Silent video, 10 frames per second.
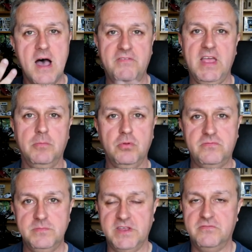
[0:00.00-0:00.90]
available
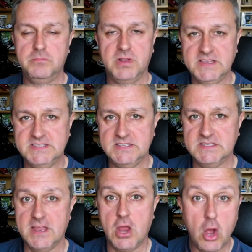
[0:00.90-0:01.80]
from different
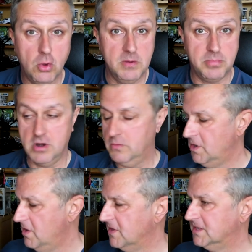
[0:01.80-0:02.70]
places like Holybro
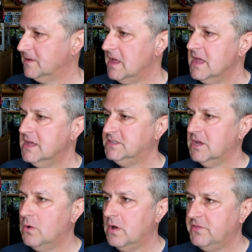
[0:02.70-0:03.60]
and others.
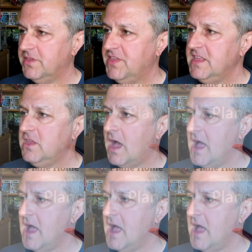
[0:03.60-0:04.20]
So the thing